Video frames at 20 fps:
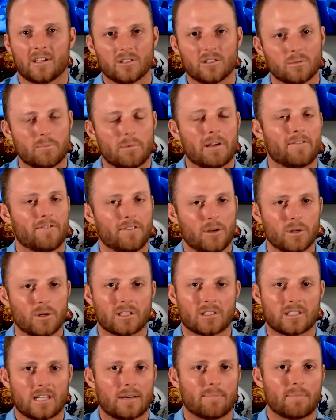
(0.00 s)
Those would be a few at
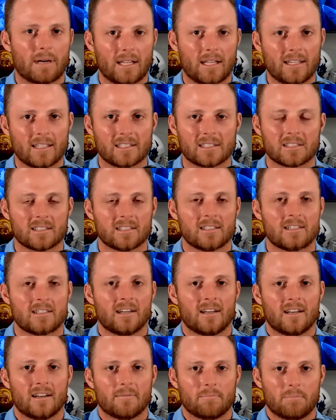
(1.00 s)
the top of my list.
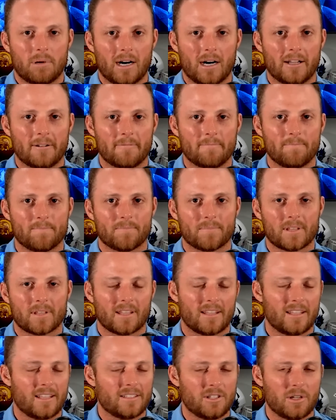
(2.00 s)
But
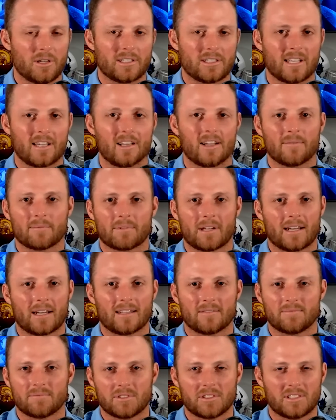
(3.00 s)
as you can tell, I'm kind
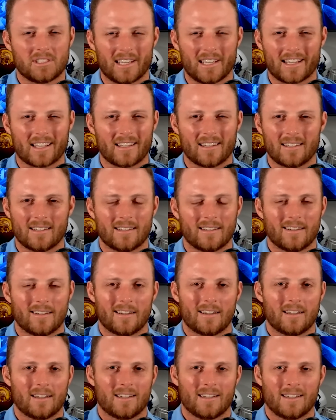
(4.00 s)
of sick.
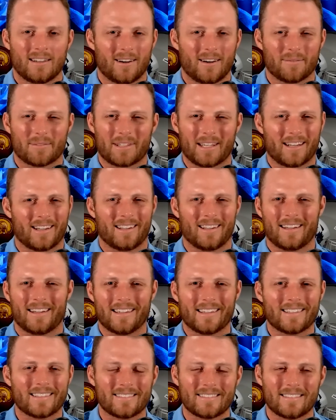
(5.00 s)
You know, I'm kind of
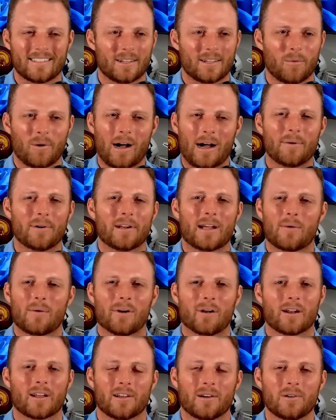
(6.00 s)
like, you know, why would I
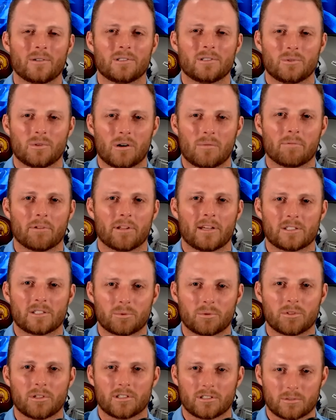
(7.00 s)
want to go to a place
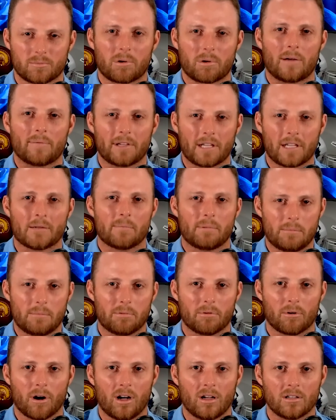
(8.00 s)
where there's probably going to be
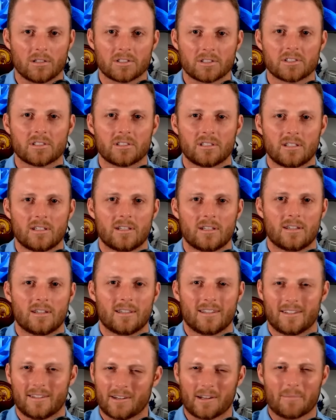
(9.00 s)
brawls?
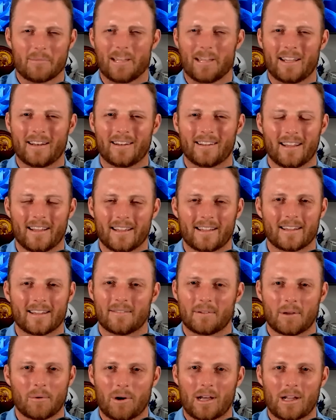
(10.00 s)
You know what I mean? Like, I
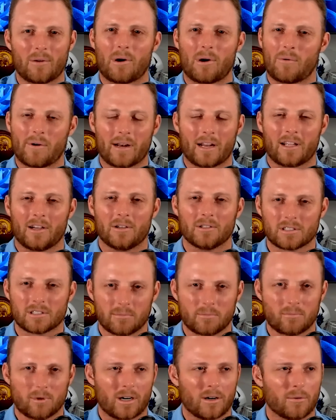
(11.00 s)
mean, why do I want to go
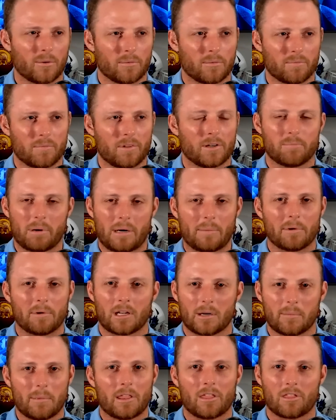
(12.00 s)
somewhere where there are people
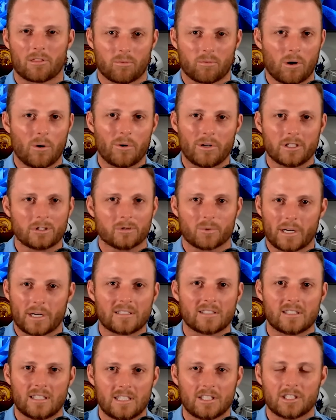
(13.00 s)
going to be throwing
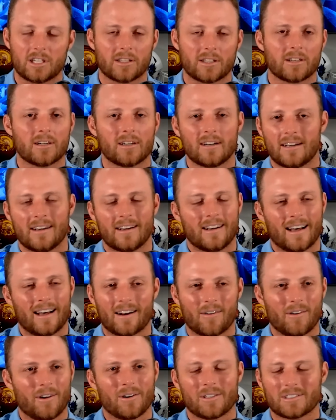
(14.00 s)
drinks at each other? I
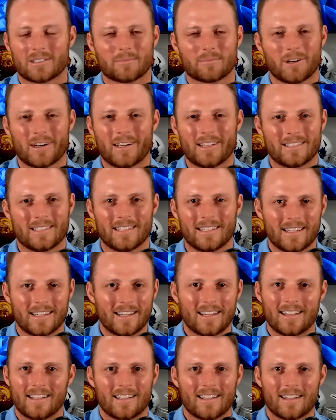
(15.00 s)
don't know, because I'm crazy.
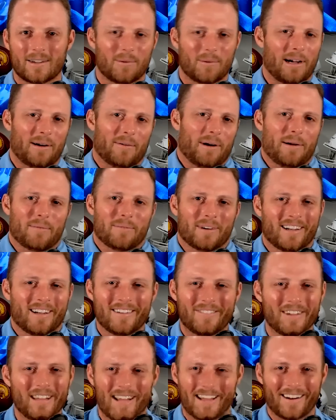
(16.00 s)
Like, why? Why?
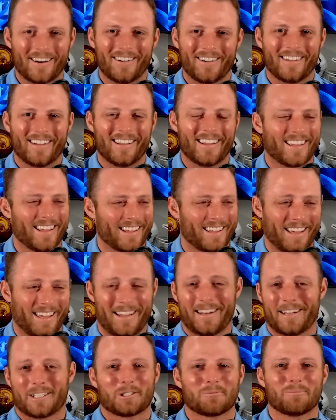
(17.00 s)
I, don't, like, I
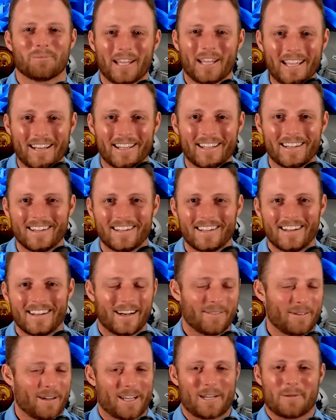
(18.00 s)
can't explain it.
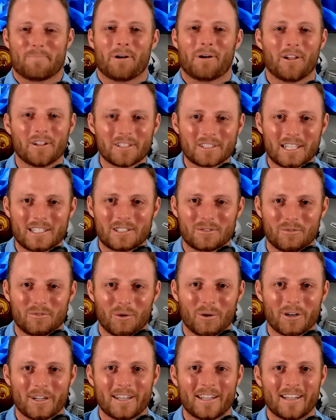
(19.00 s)
I'm not going to apologize
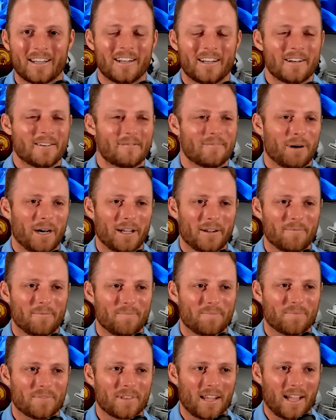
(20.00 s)
for it. But
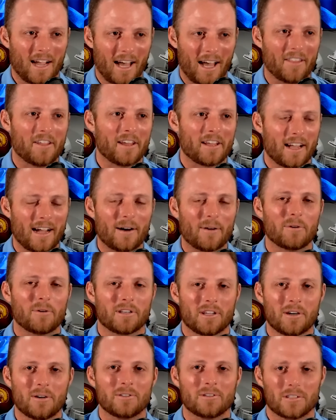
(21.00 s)
I think I
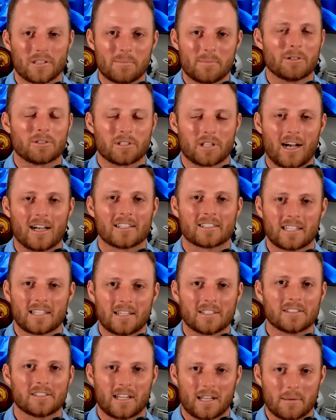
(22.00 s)
would go to the most
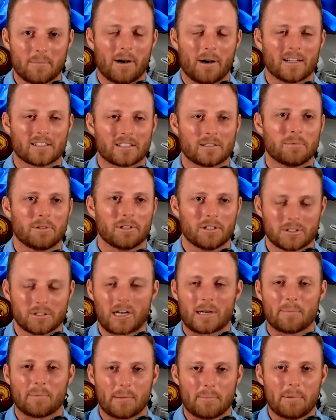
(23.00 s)
hostile setting possible and
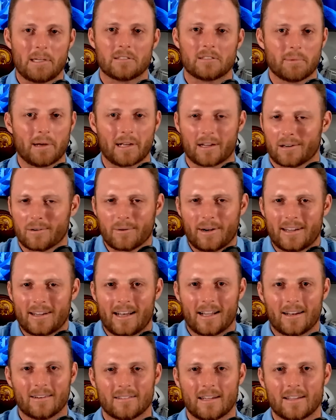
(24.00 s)
try to play peacemaker. Why
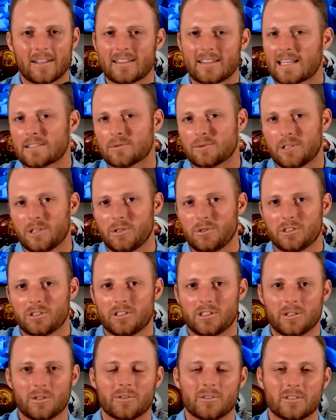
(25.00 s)
not? I think that's what you
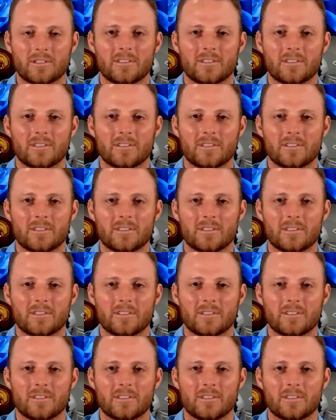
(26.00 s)
should do.